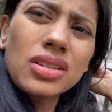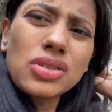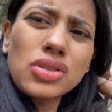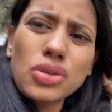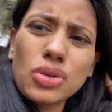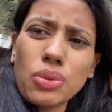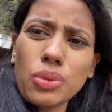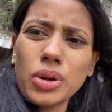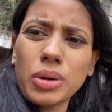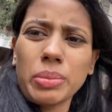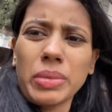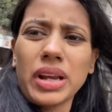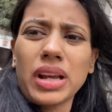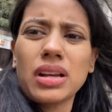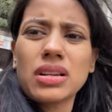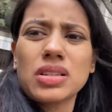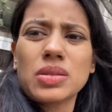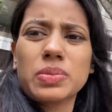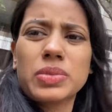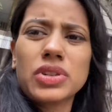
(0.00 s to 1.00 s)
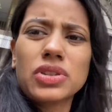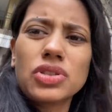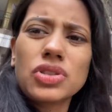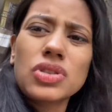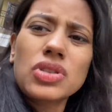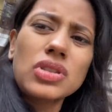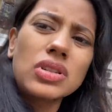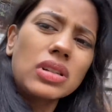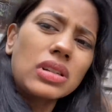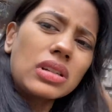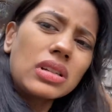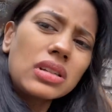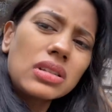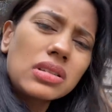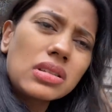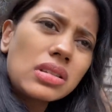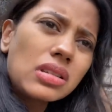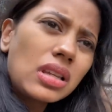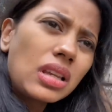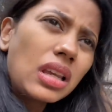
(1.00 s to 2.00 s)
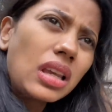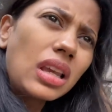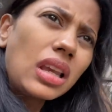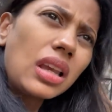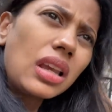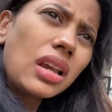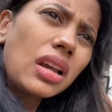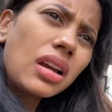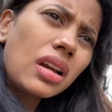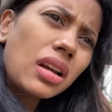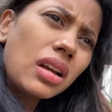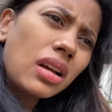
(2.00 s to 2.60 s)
So what my husband just did is I